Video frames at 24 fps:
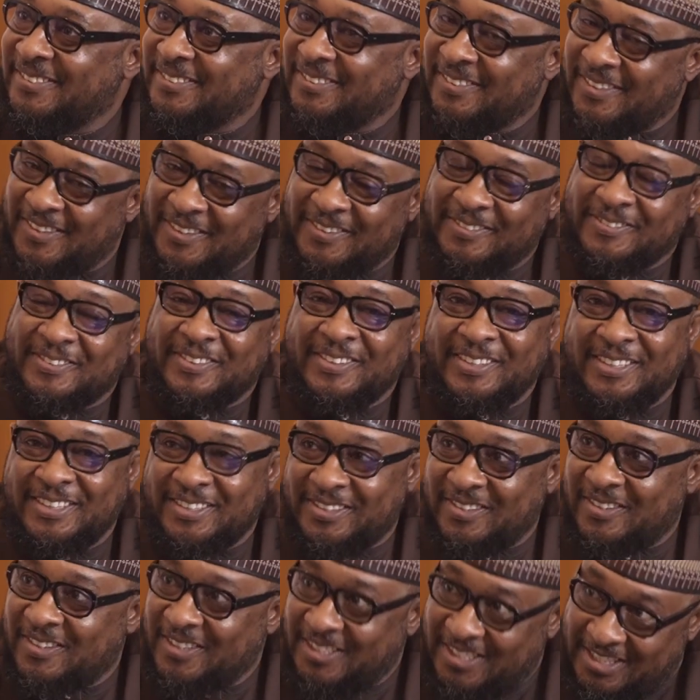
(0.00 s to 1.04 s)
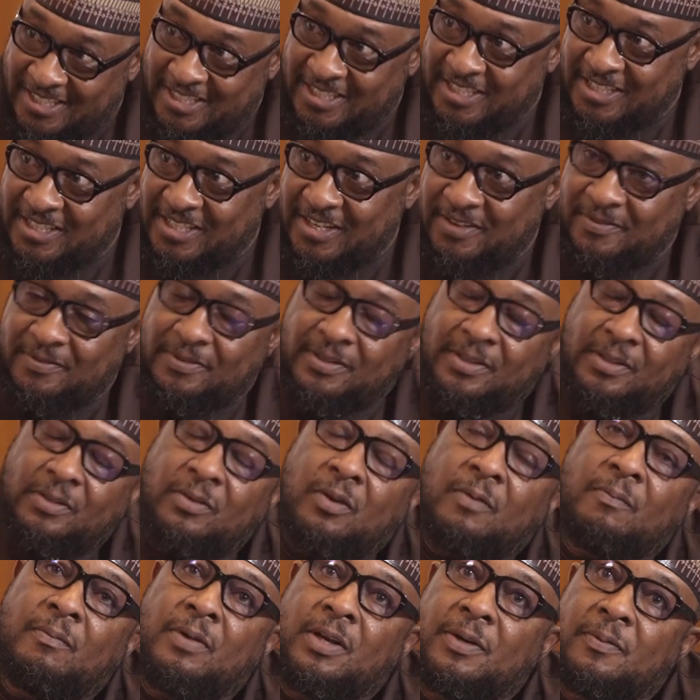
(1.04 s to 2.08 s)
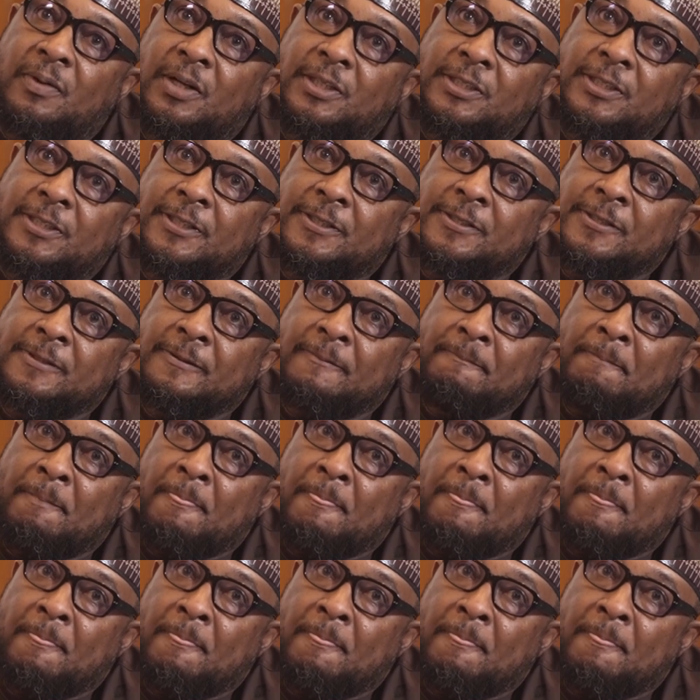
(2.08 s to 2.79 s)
going for the third in the same field of mathematics.